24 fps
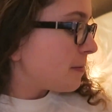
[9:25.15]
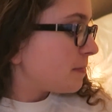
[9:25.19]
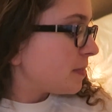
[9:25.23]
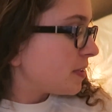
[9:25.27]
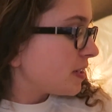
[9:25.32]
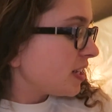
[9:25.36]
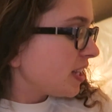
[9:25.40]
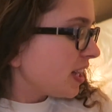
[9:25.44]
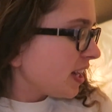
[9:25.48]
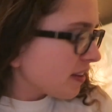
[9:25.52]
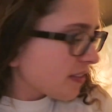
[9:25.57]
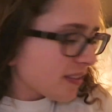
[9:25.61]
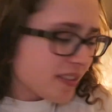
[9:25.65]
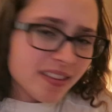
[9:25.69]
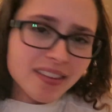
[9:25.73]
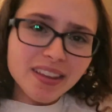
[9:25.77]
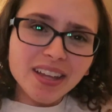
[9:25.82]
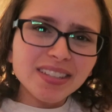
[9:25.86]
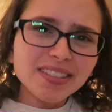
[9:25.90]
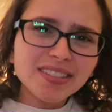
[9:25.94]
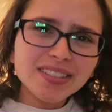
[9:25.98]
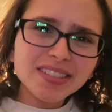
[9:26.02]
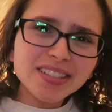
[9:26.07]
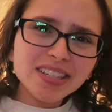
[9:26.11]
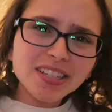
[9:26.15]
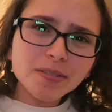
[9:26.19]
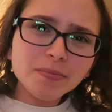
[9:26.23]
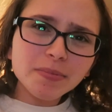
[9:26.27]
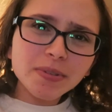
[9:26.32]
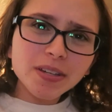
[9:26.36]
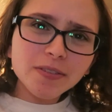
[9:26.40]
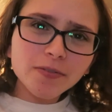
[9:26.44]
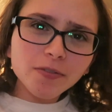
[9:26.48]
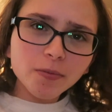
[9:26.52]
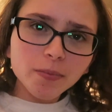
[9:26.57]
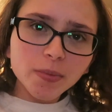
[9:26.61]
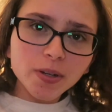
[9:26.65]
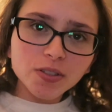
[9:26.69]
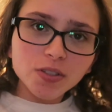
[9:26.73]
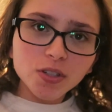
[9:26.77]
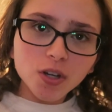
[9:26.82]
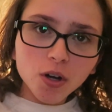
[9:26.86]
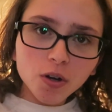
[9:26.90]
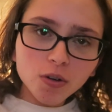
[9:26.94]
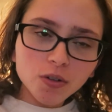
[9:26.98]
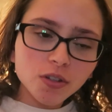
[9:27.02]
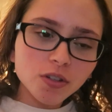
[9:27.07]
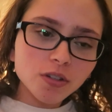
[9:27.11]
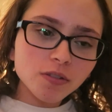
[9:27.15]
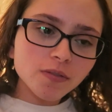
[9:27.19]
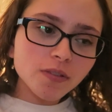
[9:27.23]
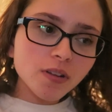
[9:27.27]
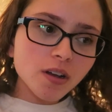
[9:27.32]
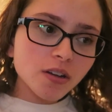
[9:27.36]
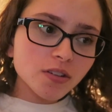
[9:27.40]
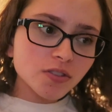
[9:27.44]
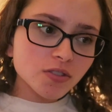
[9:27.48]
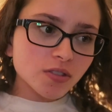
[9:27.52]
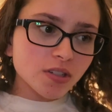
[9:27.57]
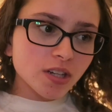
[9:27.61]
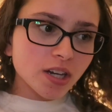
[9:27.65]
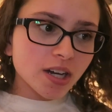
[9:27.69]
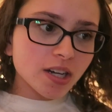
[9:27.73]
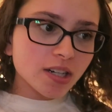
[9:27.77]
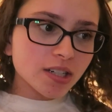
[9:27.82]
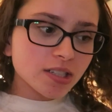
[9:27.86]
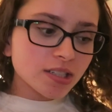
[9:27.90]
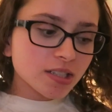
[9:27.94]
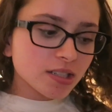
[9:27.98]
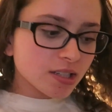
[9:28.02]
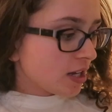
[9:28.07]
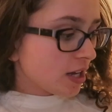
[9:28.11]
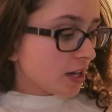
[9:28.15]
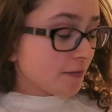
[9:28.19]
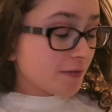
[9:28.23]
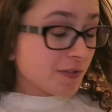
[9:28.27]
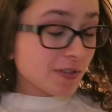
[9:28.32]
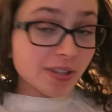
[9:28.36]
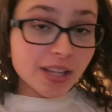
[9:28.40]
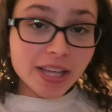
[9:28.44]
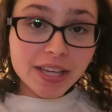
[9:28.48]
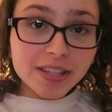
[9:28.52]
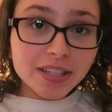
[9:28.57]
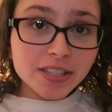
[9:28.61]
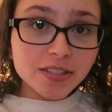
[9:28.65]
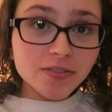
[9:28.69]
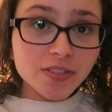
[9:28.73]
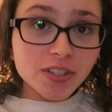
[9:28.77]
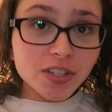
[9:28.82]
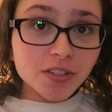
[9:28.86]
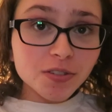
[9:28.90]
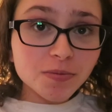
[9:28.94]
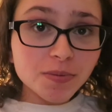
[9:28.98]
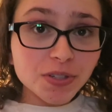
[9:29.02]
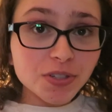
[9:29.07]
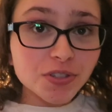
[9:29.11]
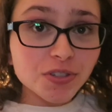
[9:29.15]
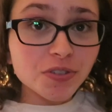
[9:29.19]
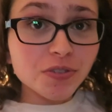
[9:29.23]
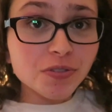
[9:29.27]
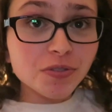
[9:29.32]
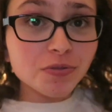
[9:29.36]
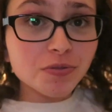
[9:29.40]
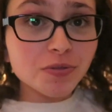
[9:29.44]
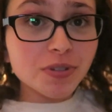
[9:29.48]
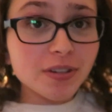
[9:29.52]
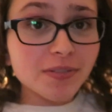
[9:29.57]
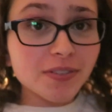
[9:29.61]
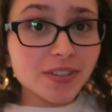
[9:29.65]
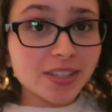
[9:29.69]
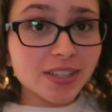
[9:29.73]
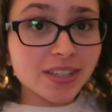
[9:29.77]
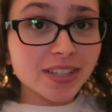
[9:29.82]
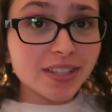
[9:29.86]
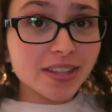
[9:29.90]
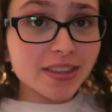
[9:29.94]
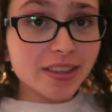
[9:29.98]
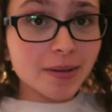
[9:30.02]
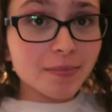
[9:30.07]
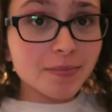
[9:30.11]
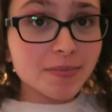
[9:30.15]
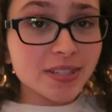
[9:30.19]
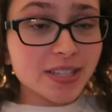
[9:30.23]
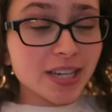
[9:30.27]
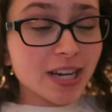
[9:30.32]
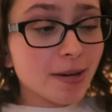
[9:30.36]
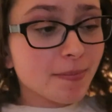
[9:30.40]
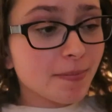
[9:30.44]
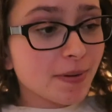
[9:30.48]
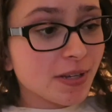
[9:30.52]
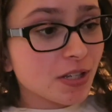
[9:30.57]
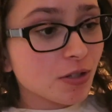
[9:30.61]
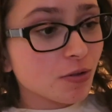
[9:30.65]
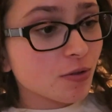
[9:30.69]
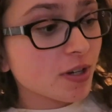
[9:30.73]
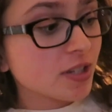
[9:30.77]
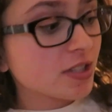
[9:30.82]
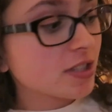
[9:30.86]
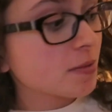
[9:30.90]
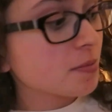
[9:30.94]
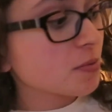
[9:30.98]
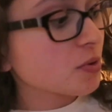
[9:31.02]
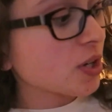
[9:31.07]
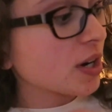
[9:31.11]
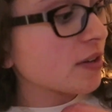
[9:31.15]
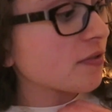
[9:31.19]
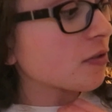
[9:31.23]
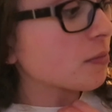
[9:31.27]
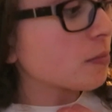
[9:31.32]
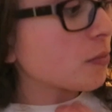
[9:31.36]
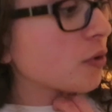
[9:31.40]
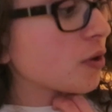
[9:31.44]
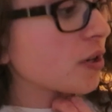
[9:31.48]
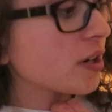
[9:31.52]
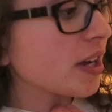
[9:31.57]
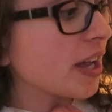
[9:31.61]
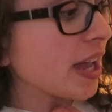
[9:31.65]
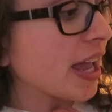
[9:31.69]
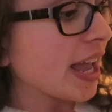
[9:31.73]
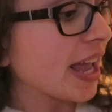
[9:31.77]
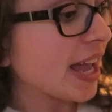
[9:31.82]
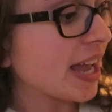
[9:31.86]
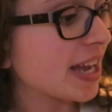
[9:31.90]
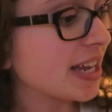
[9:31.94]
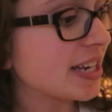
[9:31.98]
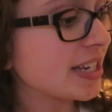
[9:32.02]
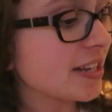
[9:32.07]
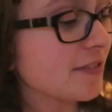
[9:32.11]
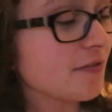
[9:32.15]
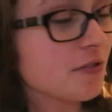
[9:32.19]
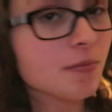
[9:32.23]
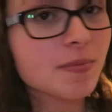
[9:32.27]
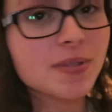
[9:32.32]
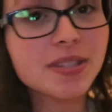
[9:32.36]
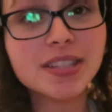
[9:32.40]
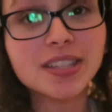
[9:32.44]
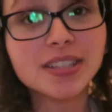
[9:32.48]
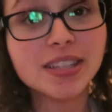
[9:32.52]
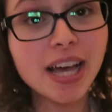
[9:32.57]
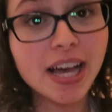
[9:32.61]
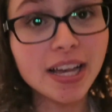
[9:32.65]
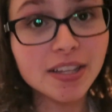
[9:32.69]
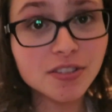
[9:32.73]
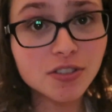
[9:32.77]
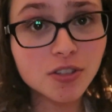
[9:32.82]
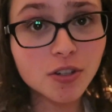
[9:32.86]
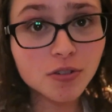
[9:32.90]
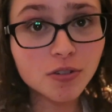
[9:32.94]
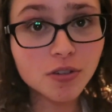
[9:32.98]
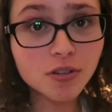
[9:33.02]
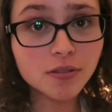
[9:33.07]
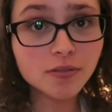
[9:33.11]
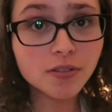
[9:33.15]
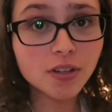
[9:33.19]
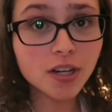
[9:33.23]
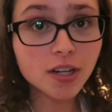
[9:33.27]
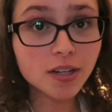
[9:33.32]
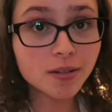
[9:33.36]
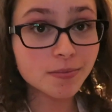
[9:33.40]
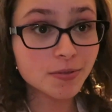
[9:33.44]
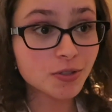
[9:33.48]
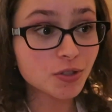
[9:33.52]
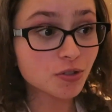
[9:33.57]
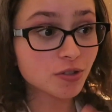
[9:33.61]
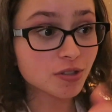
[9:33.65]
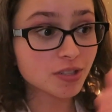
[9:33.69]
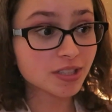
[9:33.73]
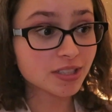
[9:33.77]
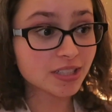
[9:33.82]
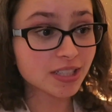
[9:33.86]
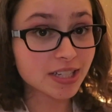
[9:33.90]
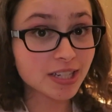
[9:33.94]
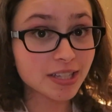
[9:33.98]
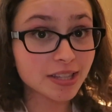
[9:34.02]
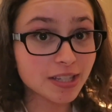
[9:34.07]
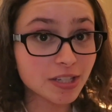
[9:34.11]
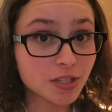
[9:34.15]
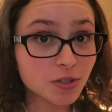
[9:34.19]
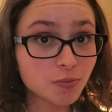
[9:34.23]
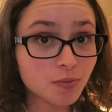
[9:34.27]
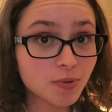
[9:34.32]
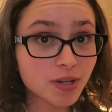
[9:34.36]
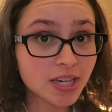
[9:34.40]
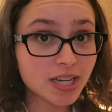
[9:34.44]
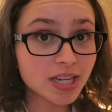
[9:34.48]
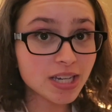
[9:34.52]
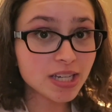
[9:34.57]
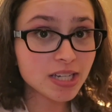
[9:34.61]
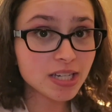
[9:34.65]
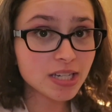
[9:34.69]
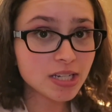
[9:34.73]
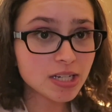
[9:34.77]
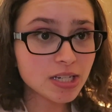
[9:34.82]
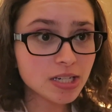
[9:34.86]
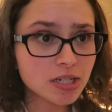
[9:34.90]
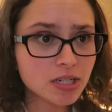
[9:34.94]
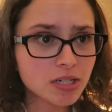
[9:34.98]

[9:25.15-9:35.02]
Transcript: But yeah, that's gonna be it for my Tokyo vlogs, you guys. If you like these videos, make sure you give a thumbs up and you hit subscribe for more. And if you missed the last Tokyo vlog, be sure to click this way.